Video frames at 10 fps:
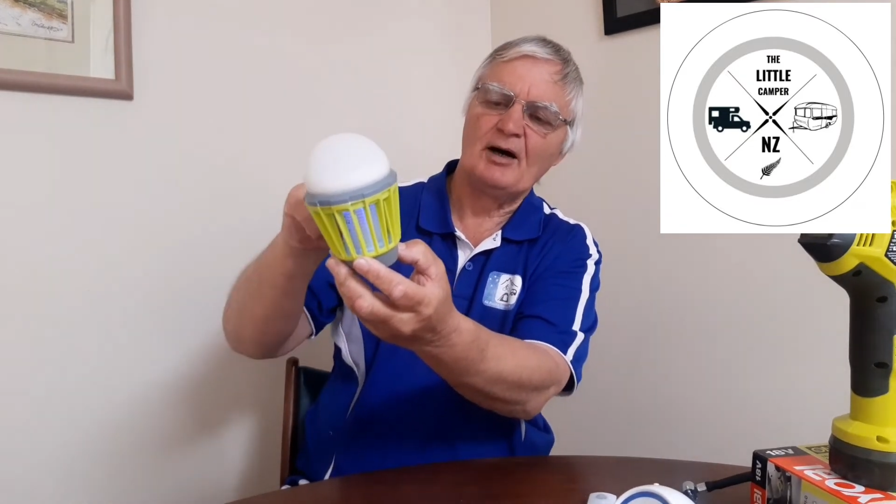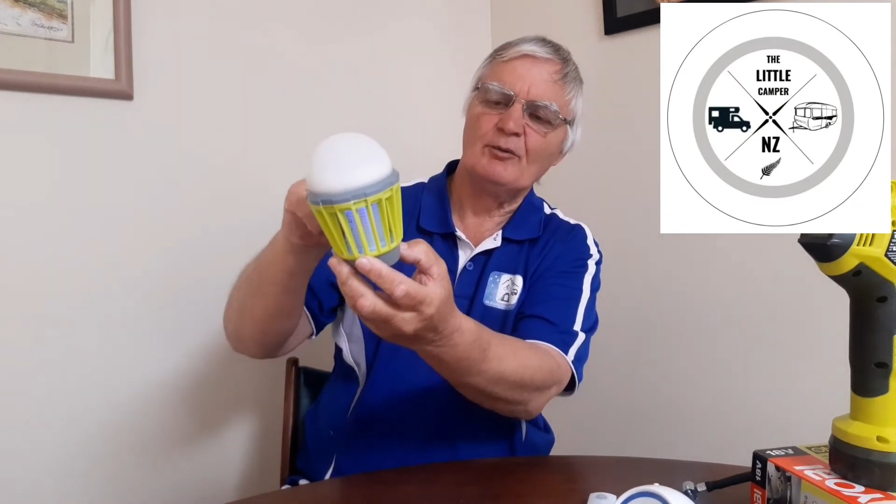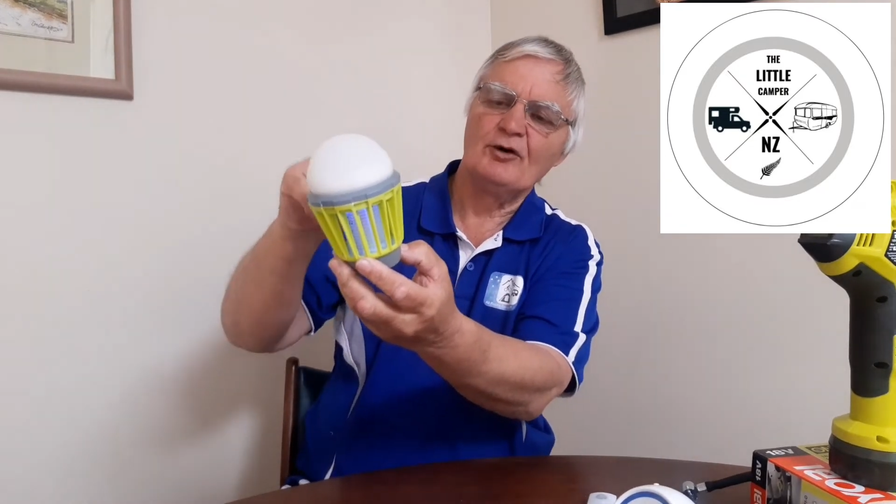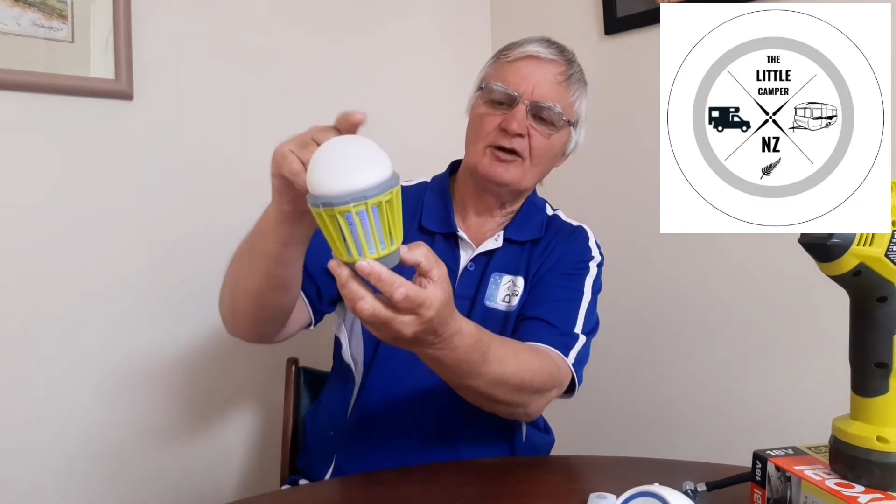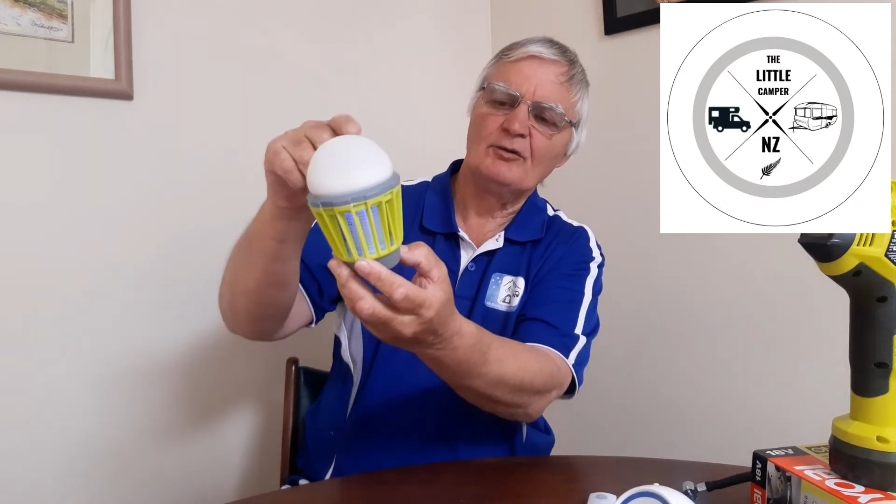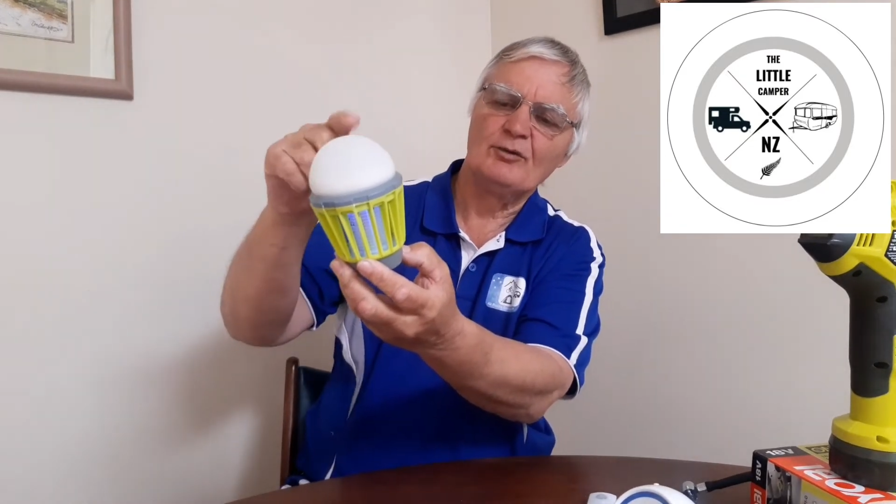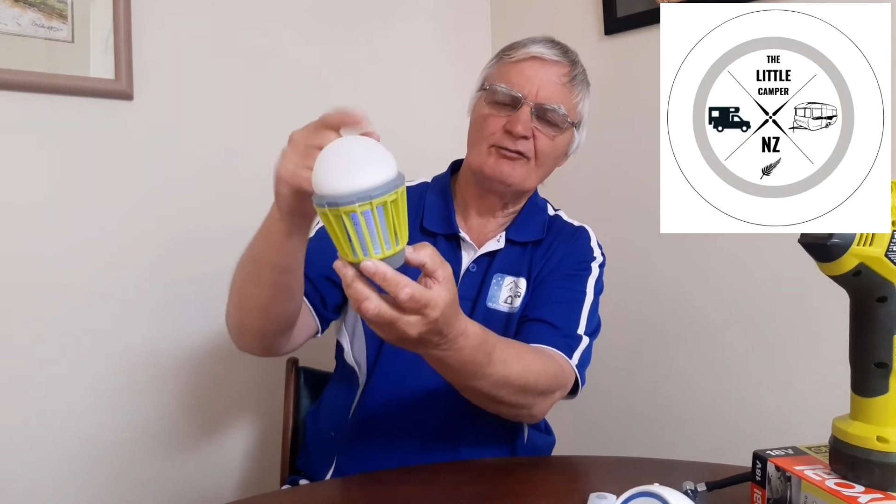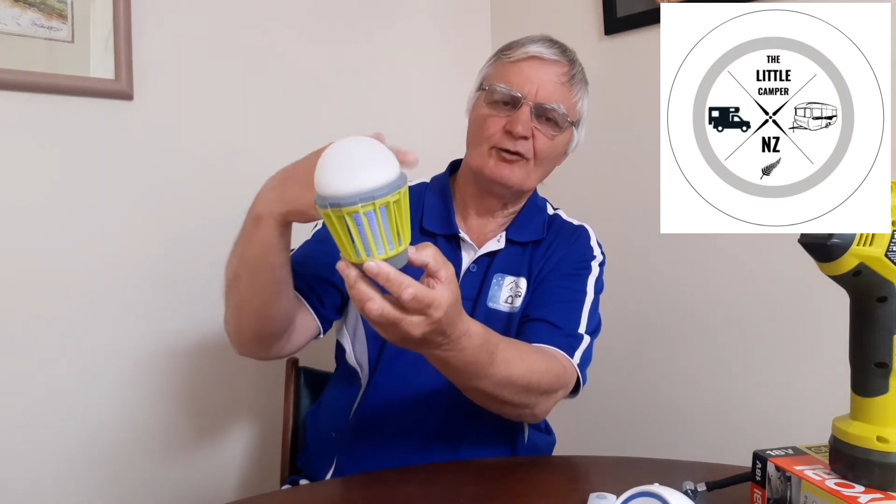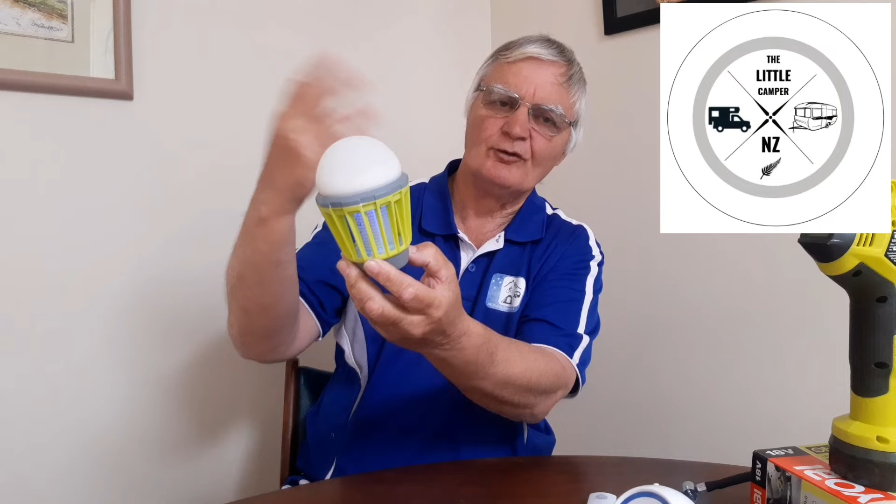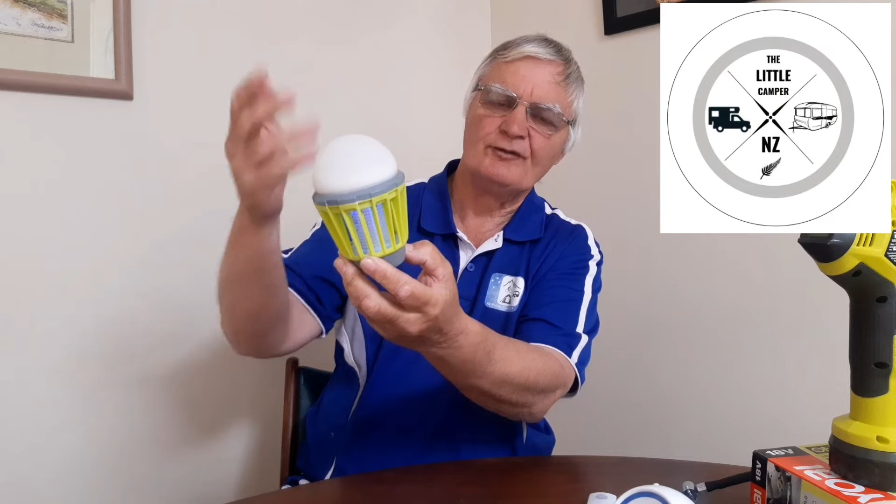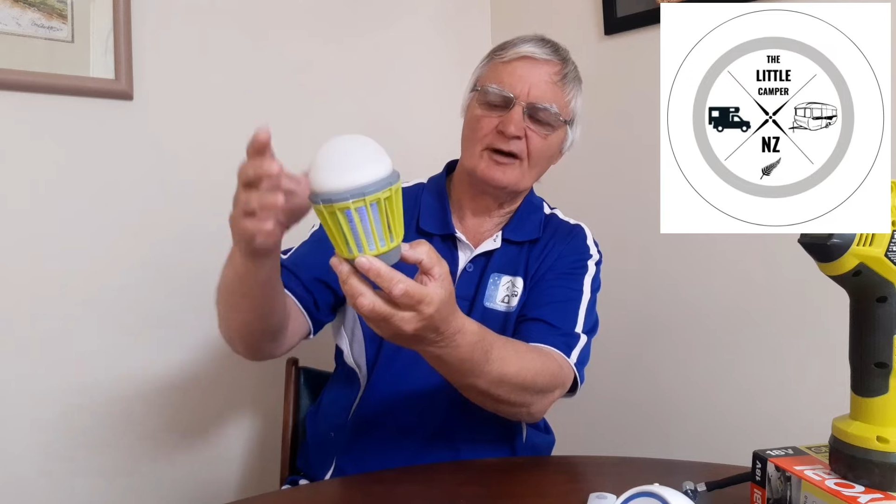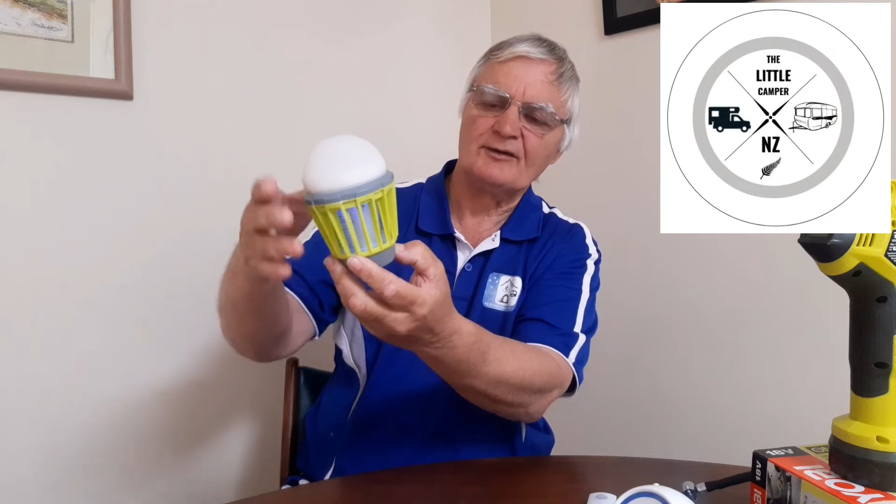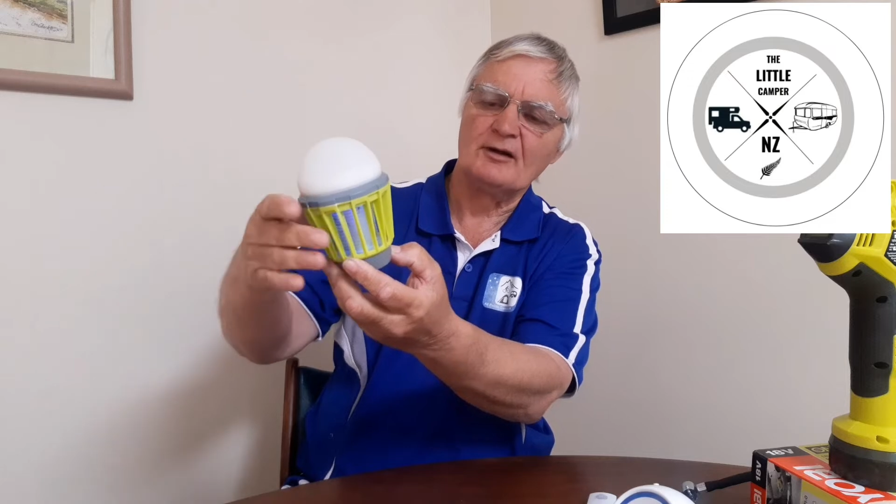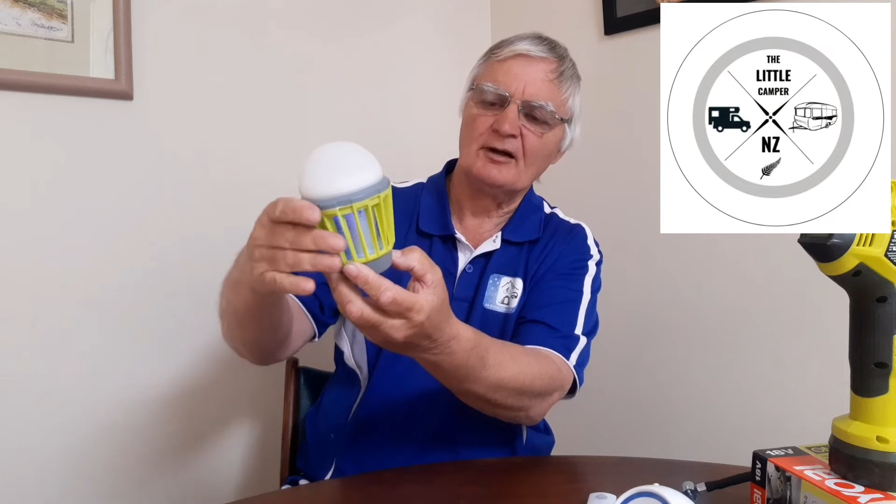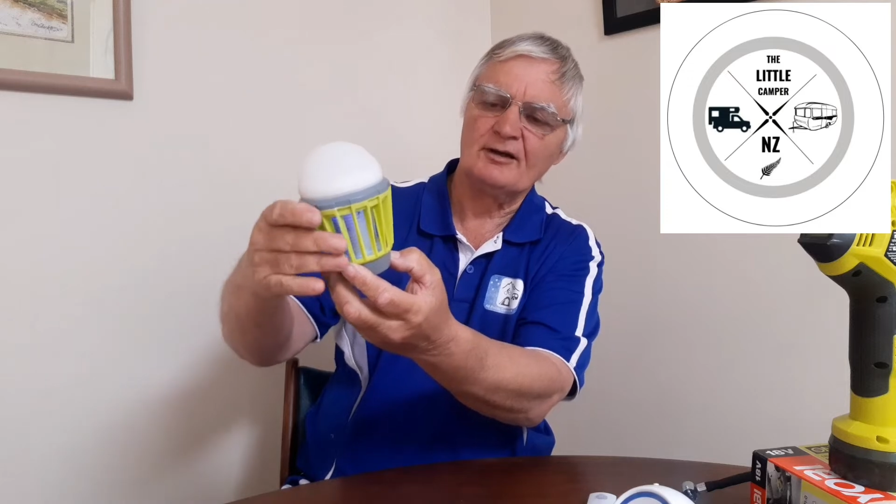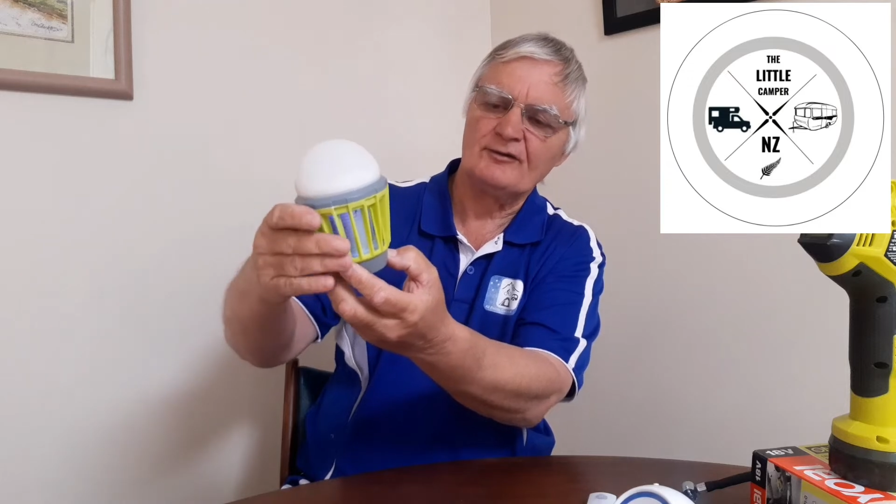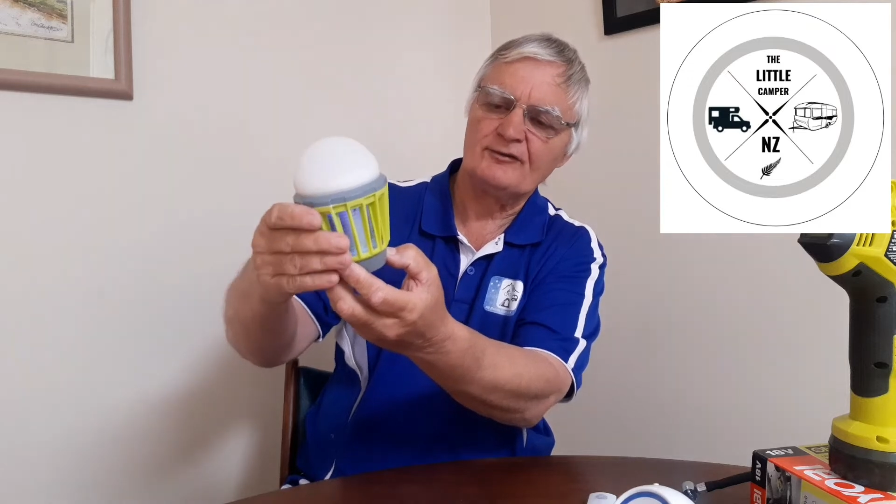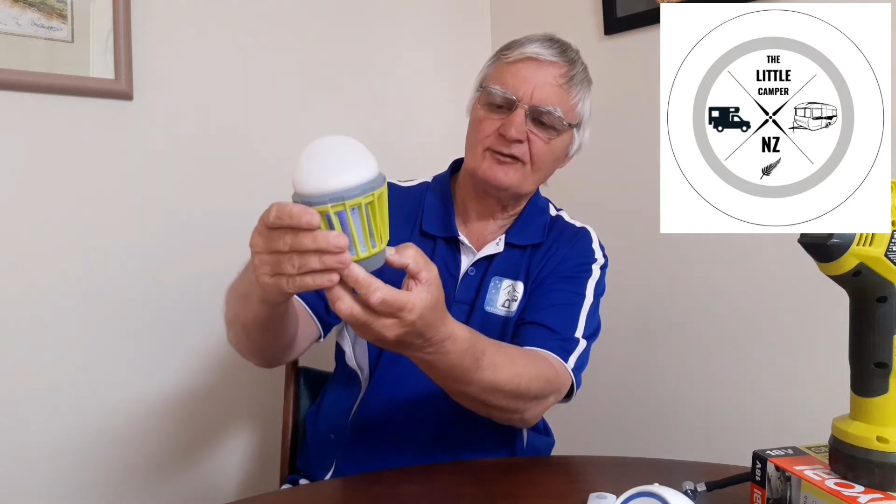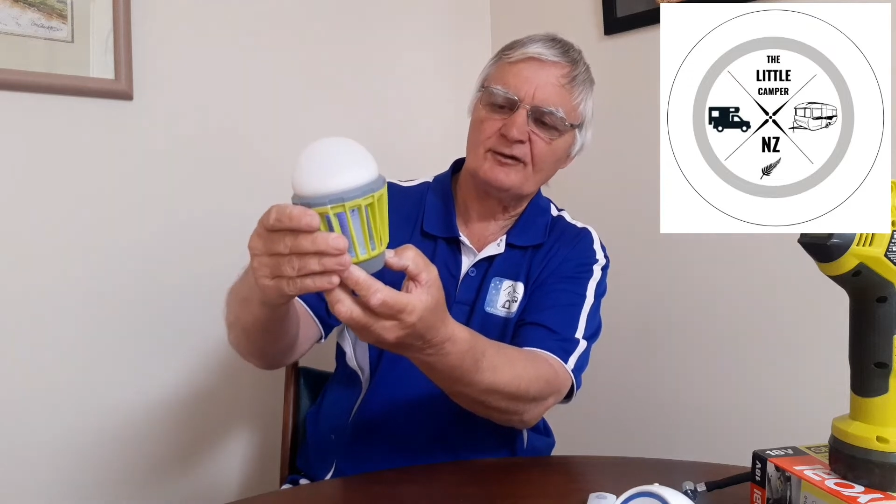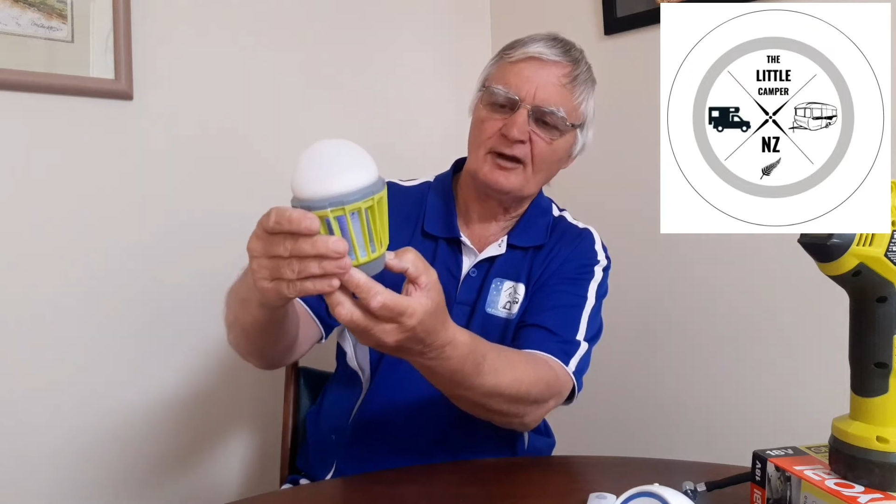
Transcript: working with or without the lights,